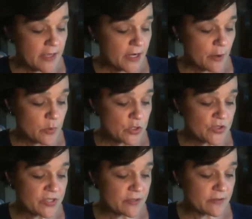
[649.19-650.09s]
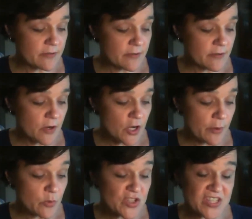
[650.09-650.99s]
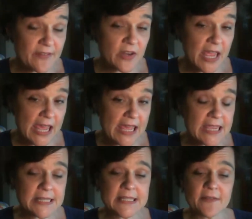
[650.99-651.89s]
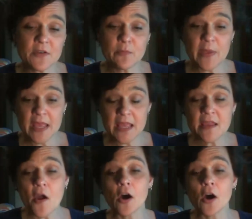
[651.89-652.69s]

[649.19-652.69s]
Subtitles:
Number 7A and 7B